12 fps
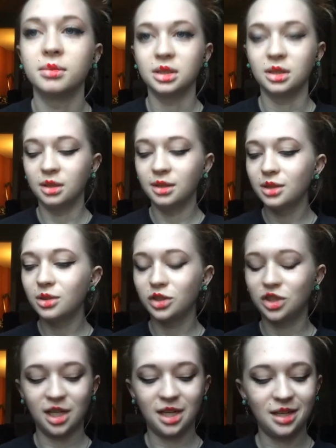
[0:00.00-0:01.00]
Still a little
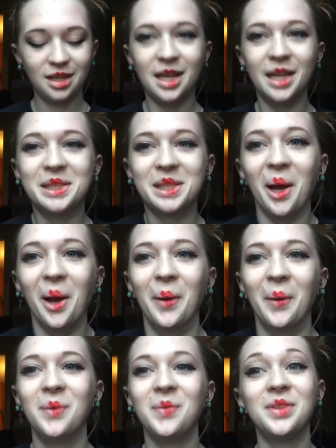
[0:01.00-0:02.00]
shaky,
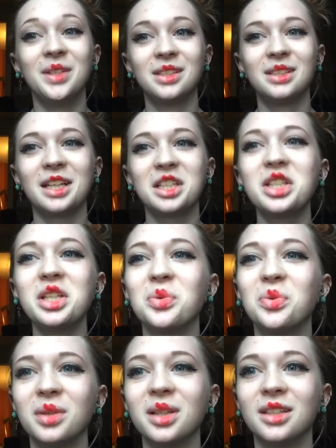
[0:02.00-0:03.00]
so this is actually
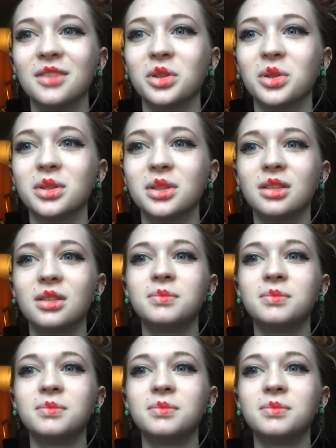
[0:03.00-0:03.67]
really difficult.